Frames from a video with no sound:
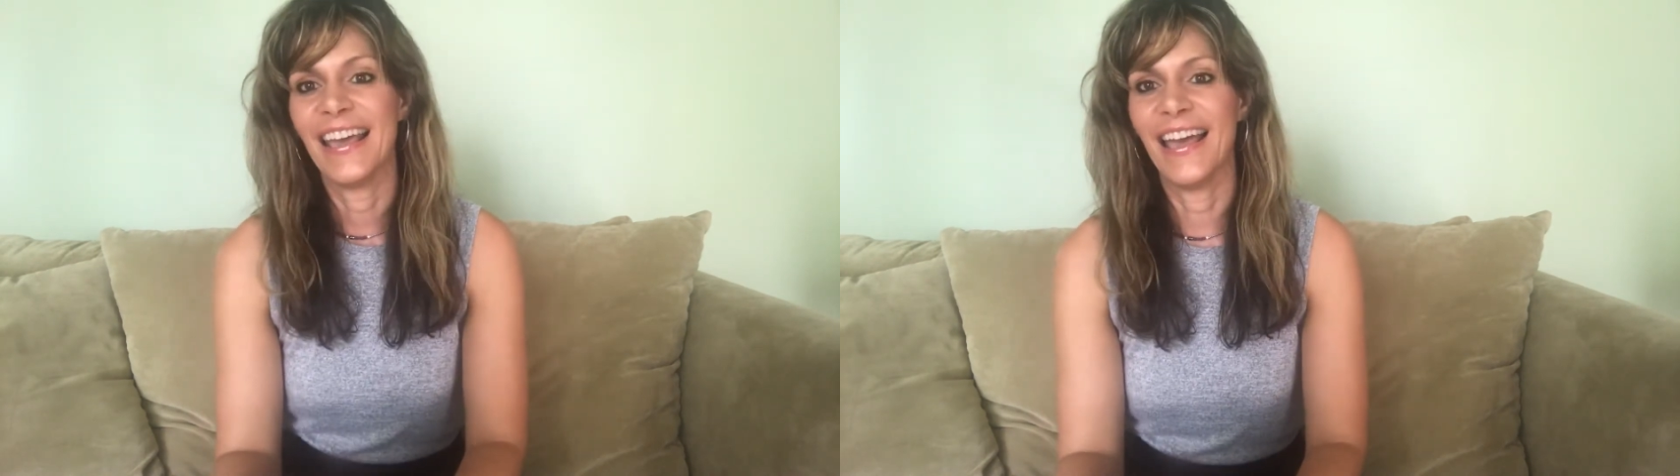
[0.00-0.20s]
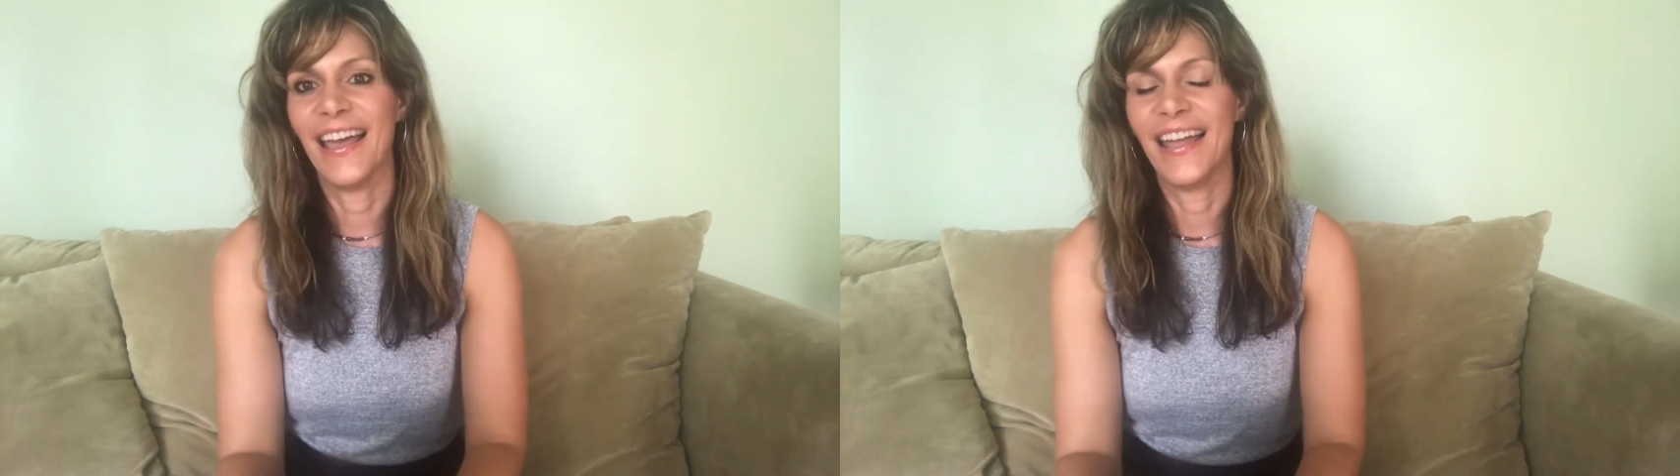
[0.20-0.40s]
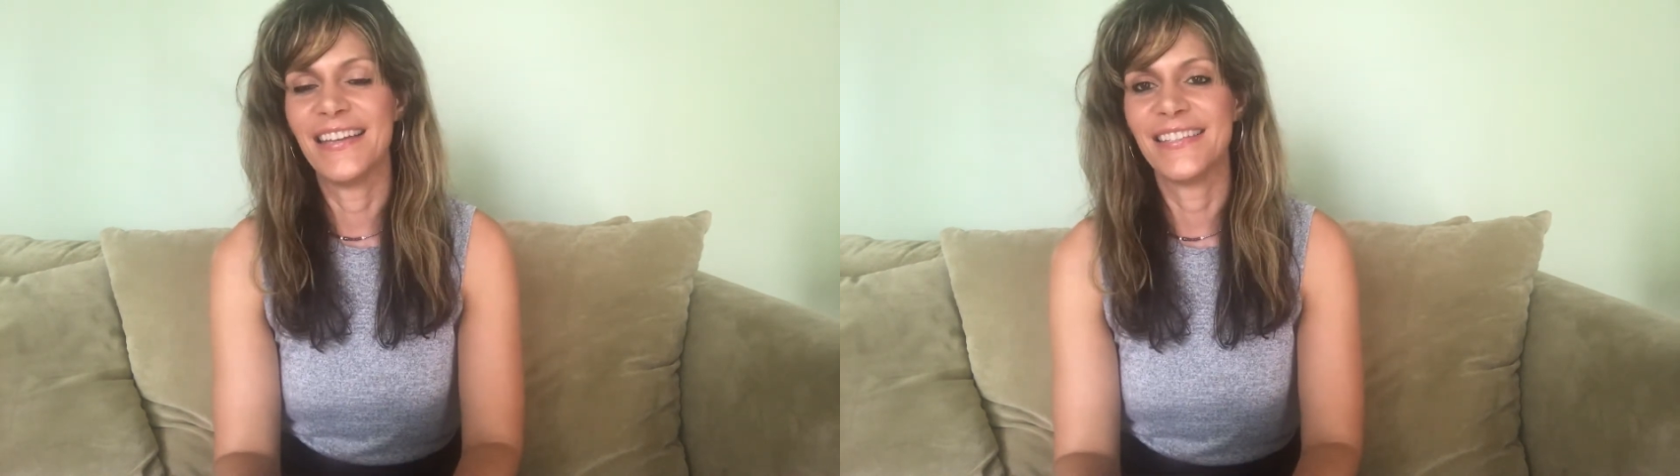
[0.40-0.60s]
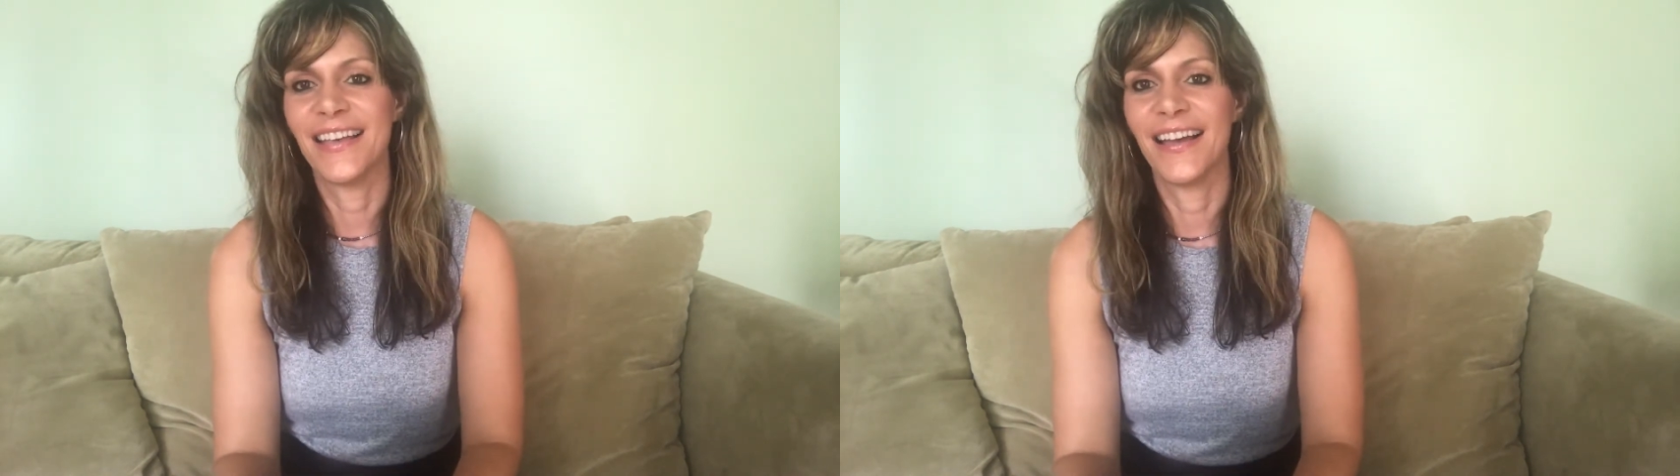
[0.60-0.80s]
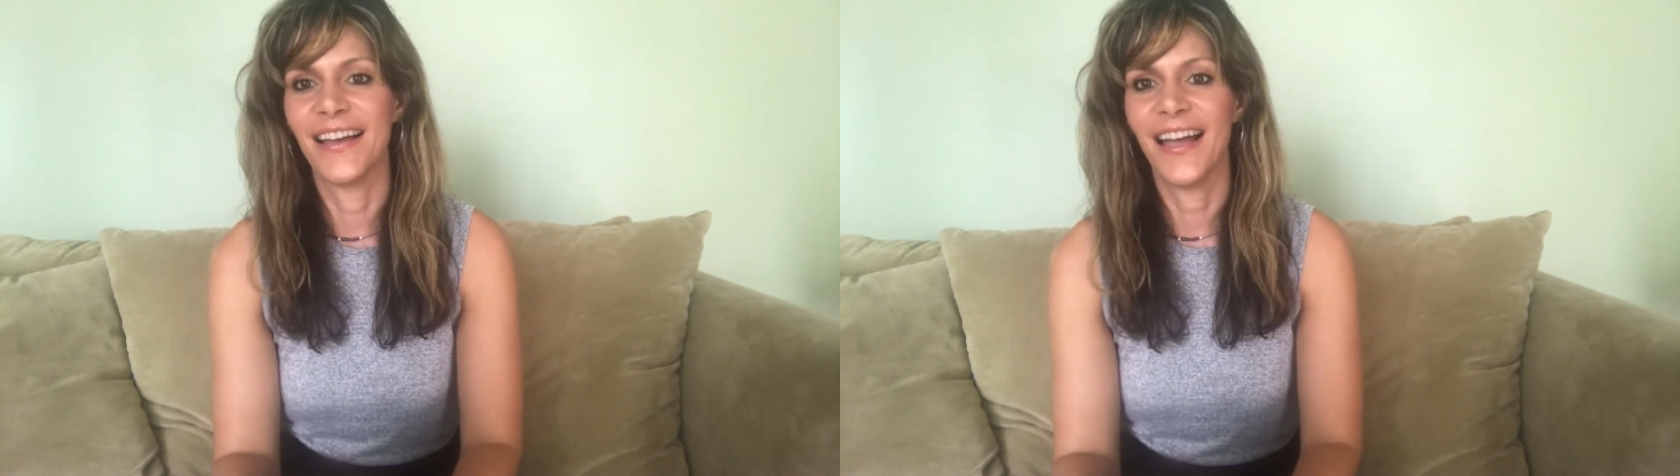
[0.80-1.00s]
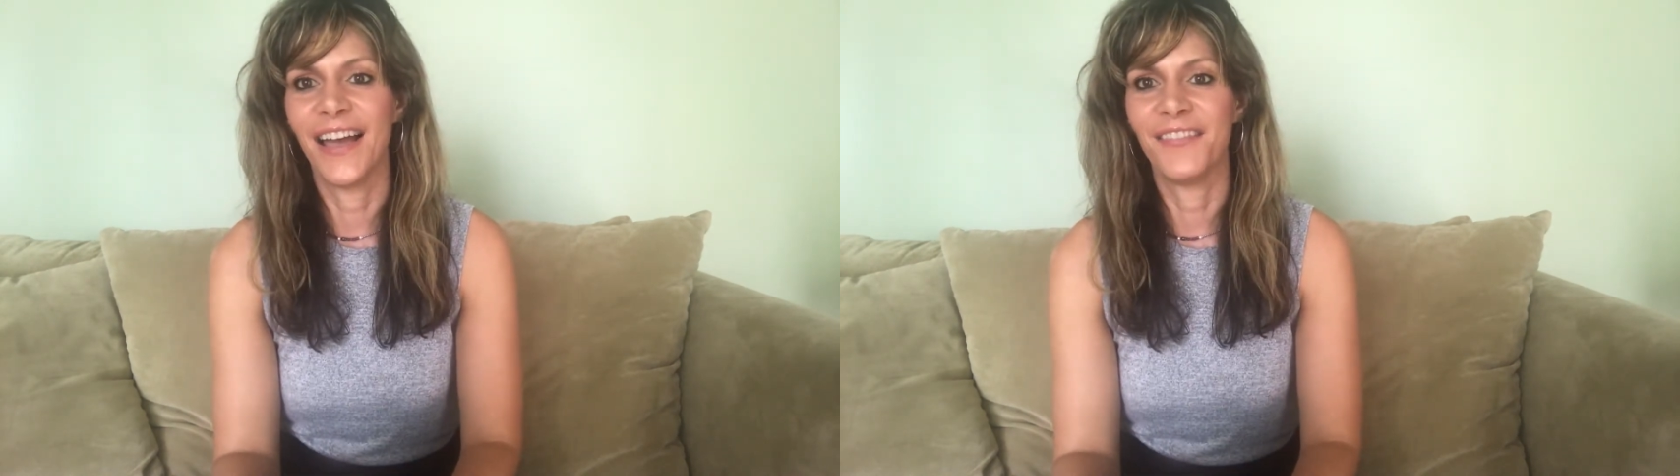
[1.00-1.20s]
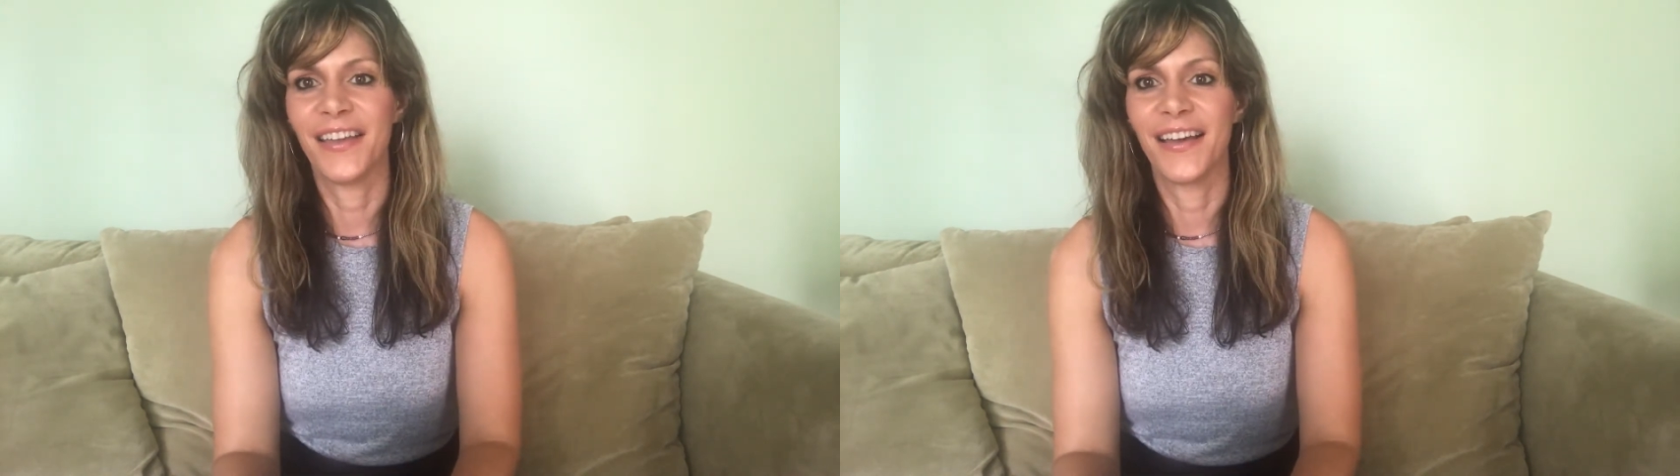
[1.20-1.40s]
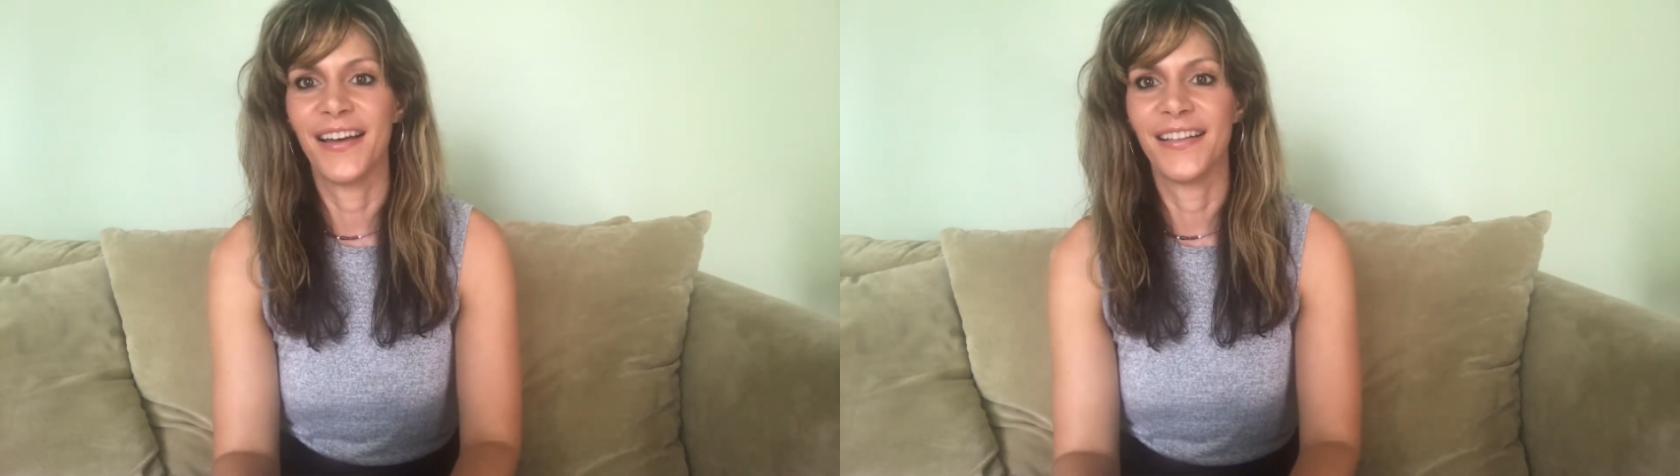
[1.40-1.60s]
and
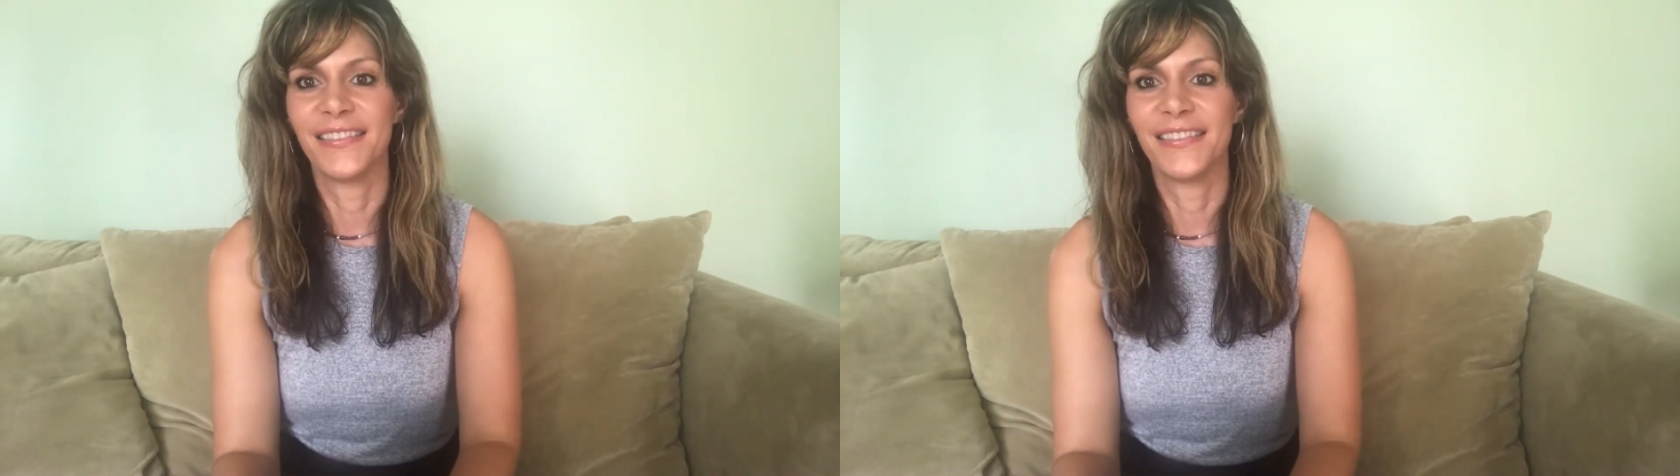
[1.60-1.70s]
having a